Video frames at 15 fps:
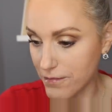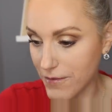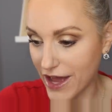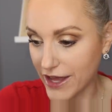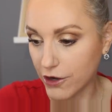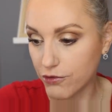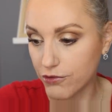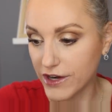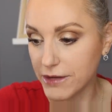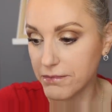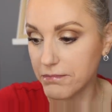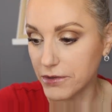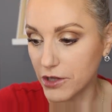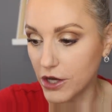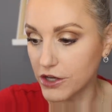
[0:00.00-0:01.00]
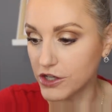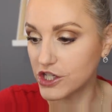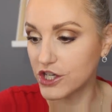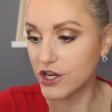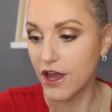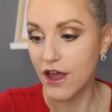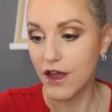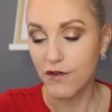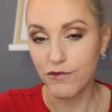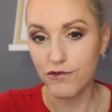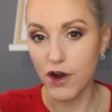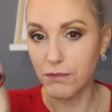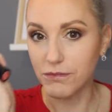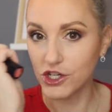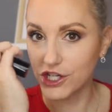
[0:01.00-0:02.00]
my cream blush
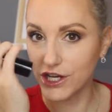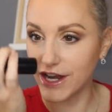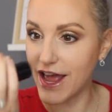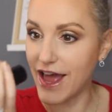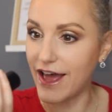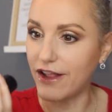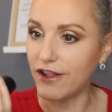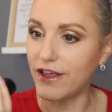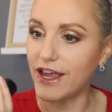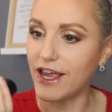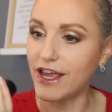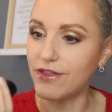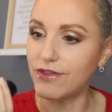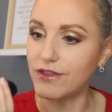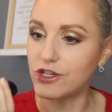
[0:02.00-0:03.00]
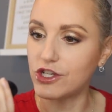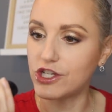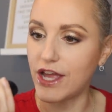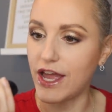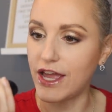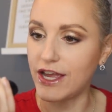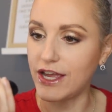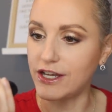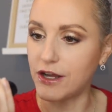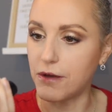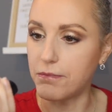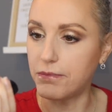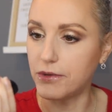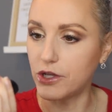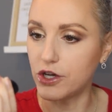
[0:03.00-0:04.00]
from Chanel in the shade
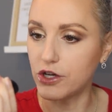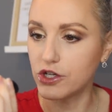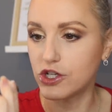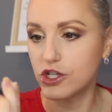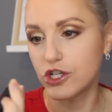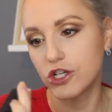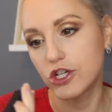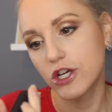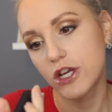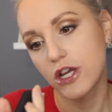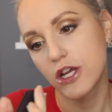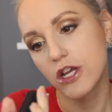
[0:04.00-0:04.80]
Blush